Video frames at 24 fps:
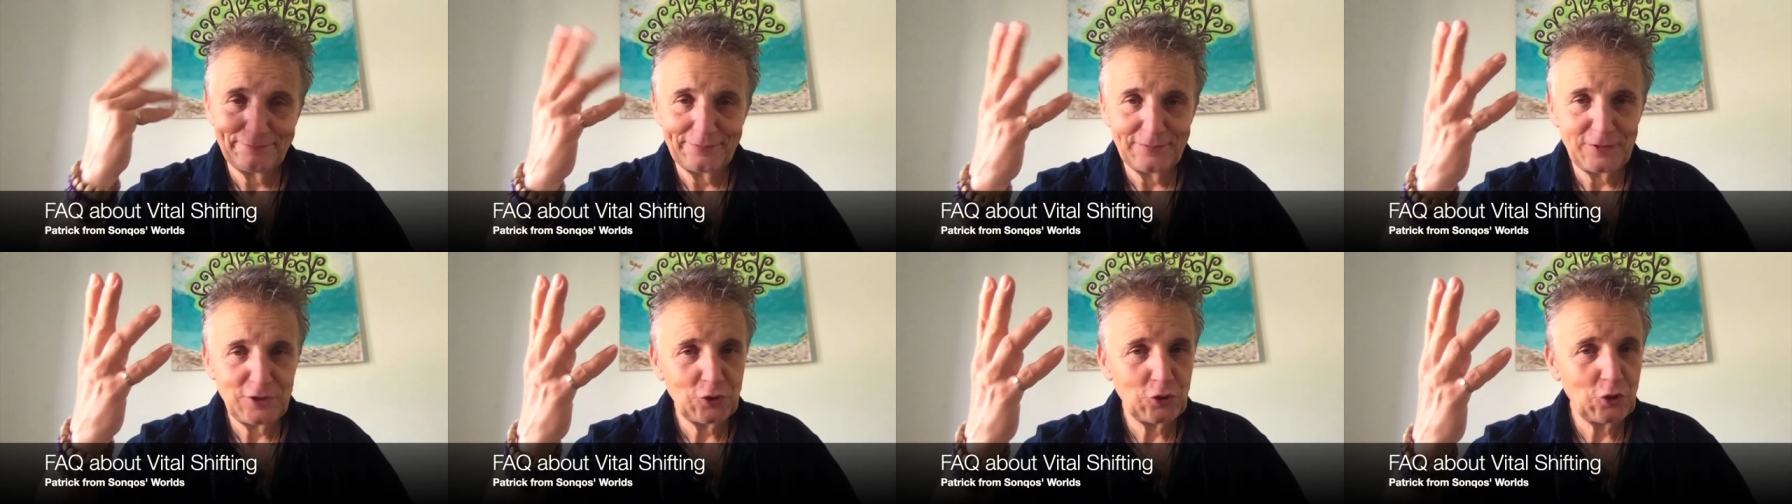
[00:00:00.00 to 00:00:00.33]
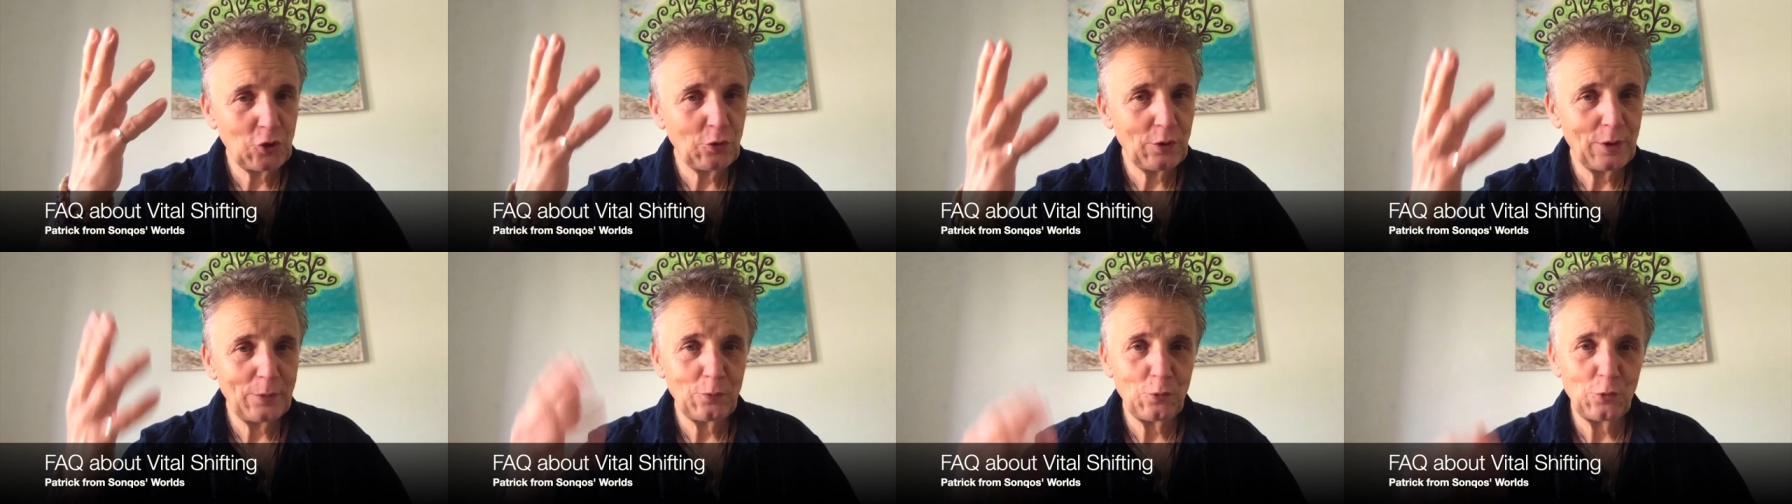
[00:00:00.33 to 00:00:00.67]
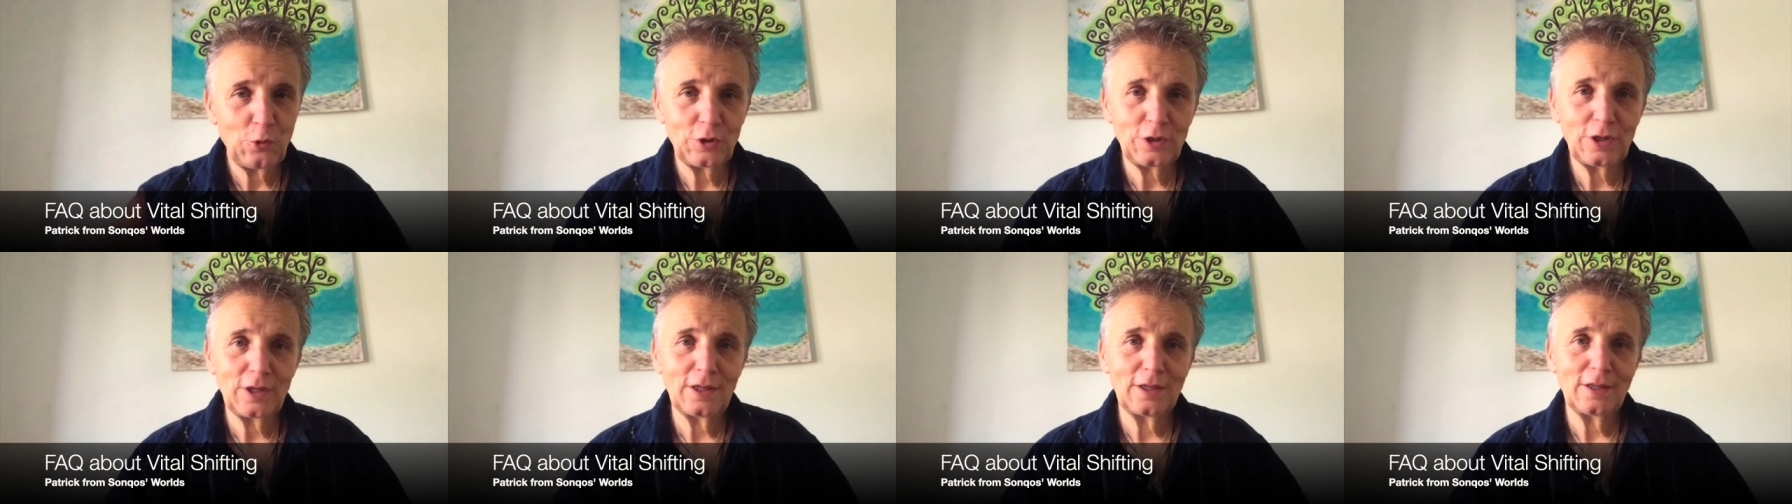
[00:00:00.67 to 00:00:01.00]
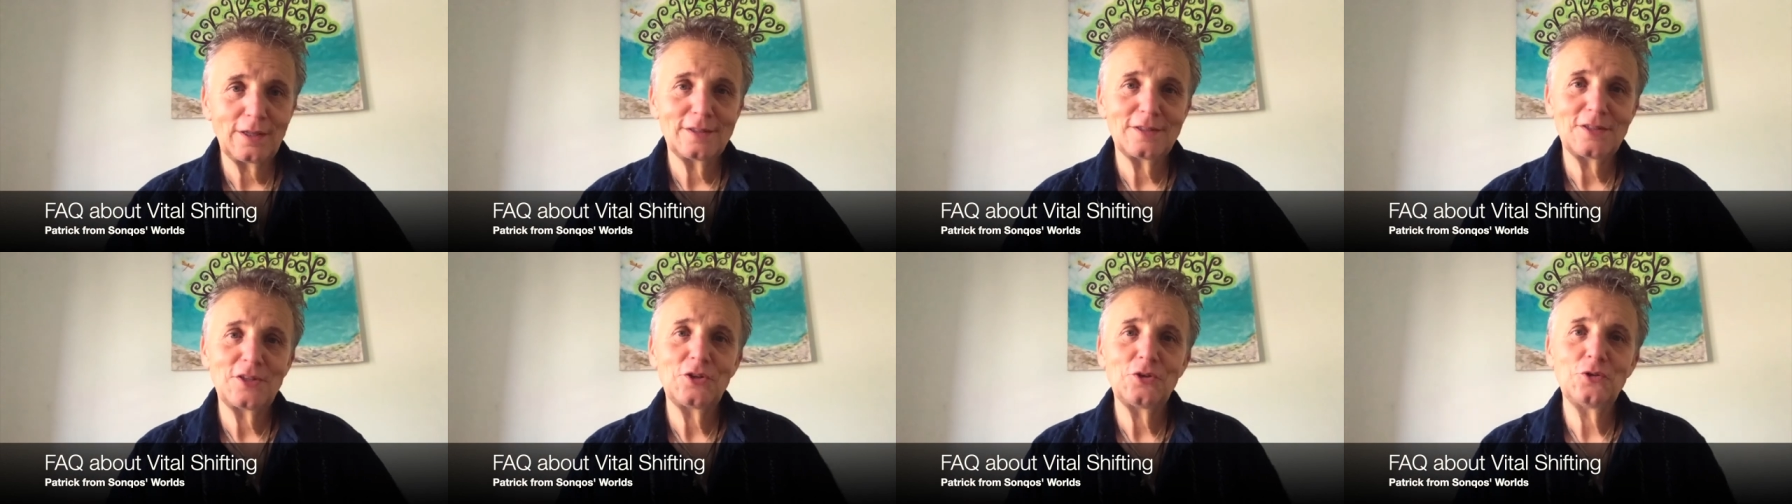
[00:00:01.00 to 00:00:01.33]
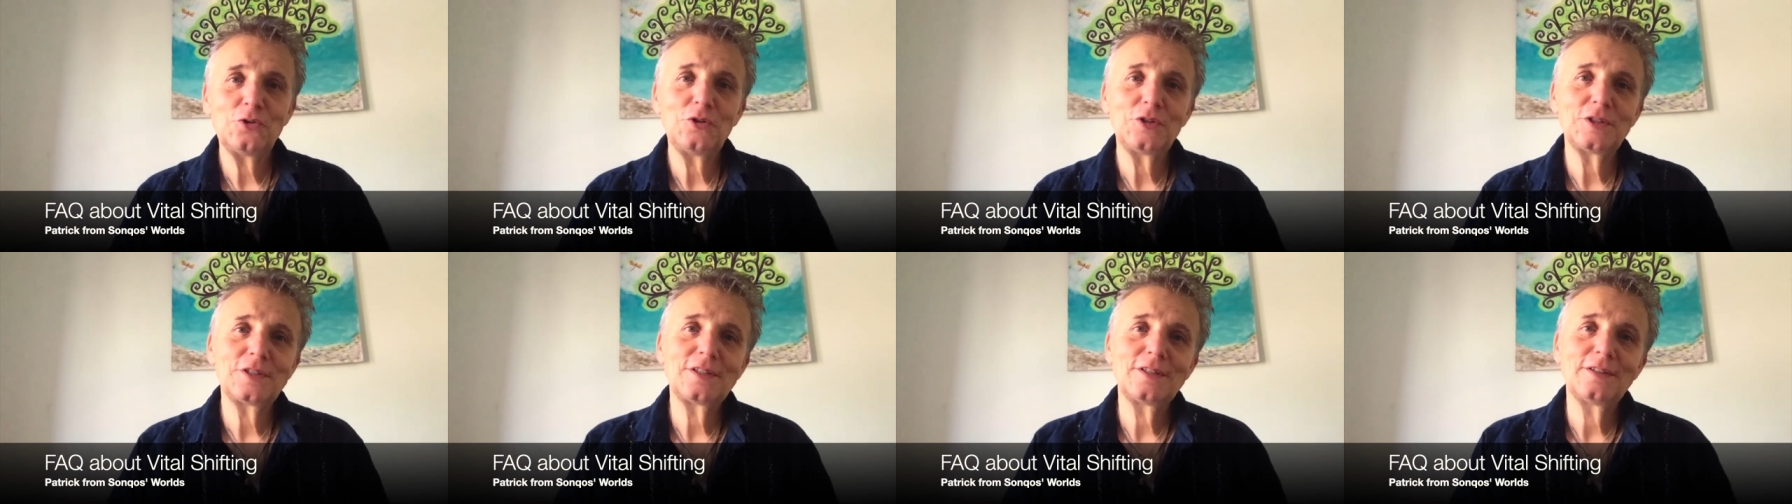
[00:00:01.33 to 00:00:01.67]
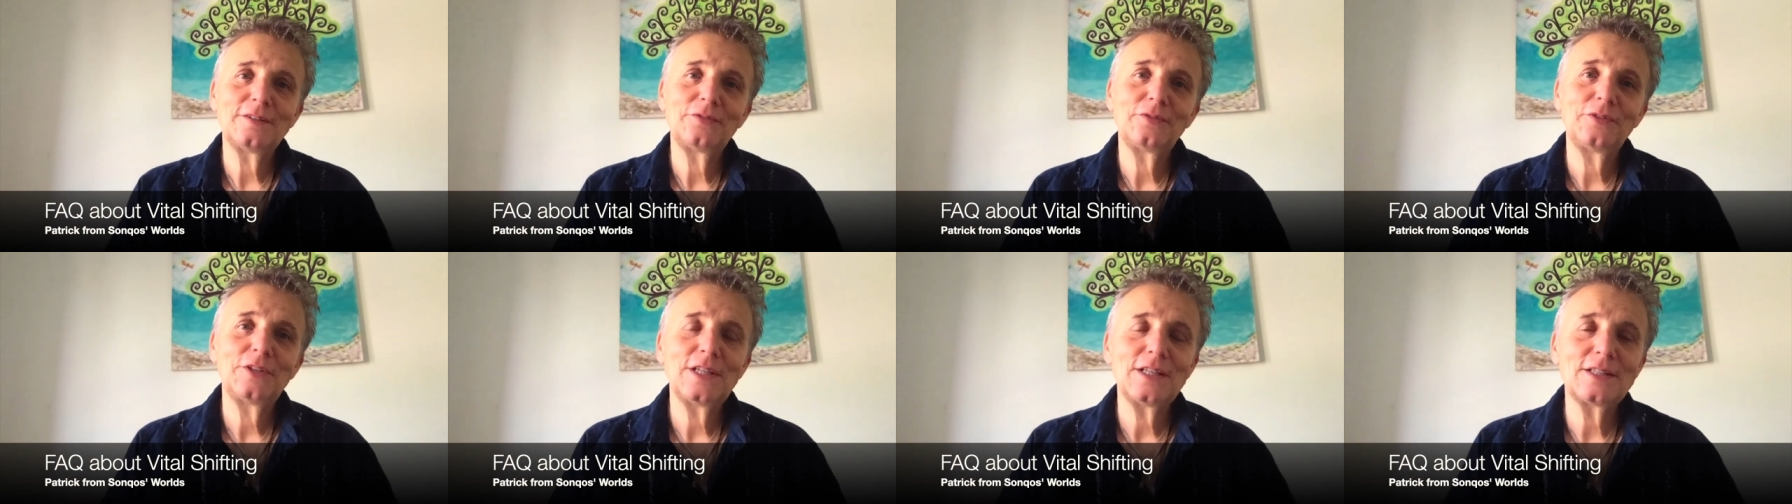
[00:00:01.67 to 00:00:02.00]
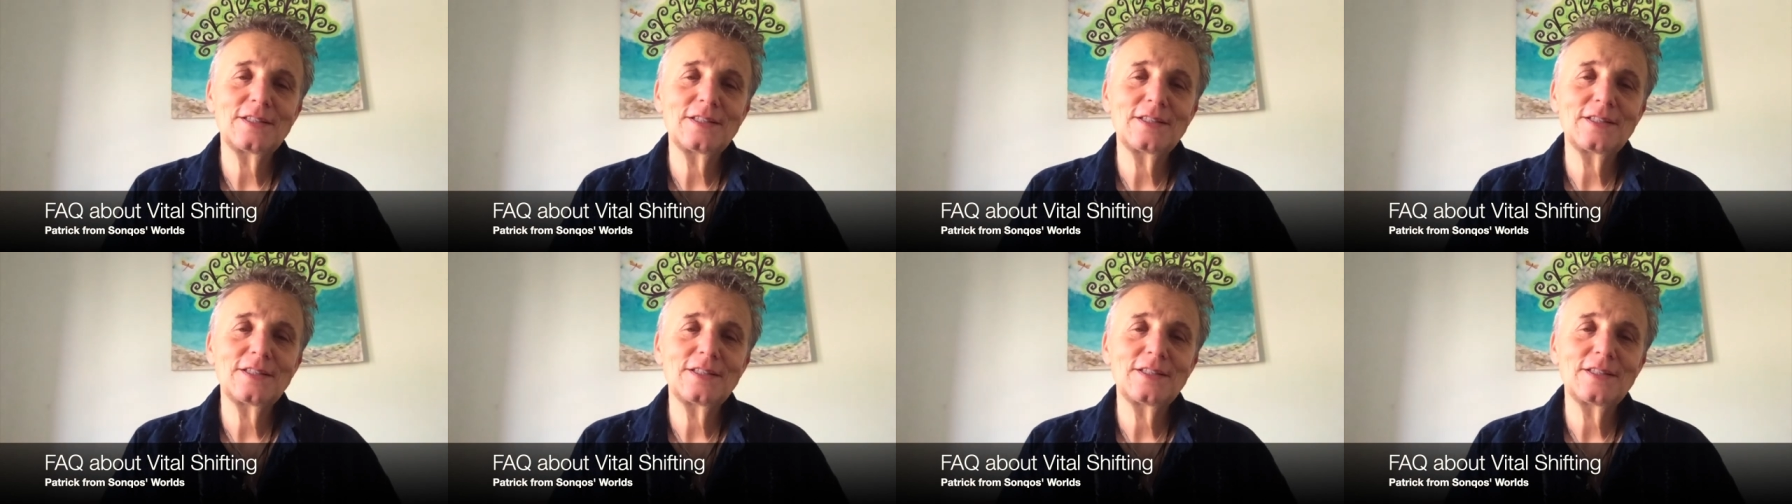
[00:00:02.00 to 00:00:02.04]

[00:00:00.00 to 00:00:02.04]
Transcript: You know, I'm working intuitively.